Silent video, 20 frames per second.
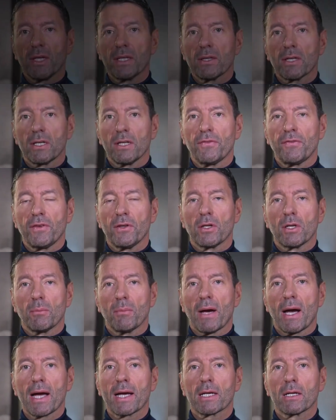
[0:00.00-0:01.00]
think that if you're in a
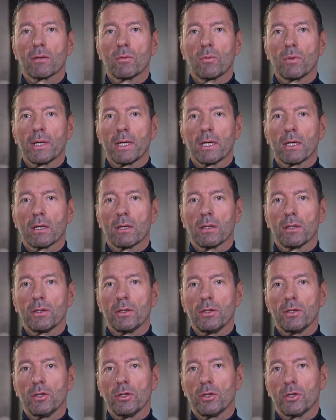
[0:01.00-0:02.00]
market
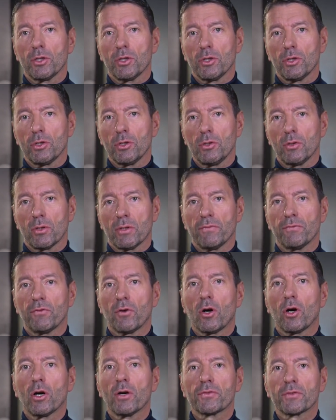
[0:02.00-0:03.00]
where uh, you're
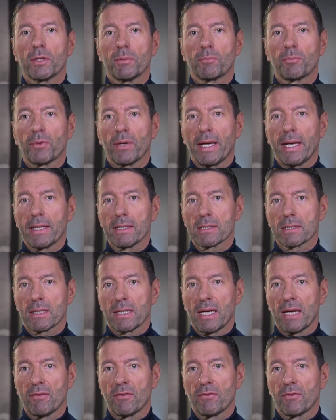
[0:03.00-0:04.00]
involved in brands
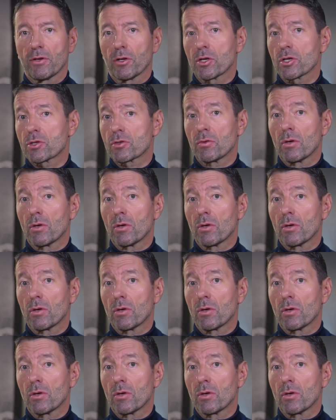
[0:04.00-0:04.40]
that have a very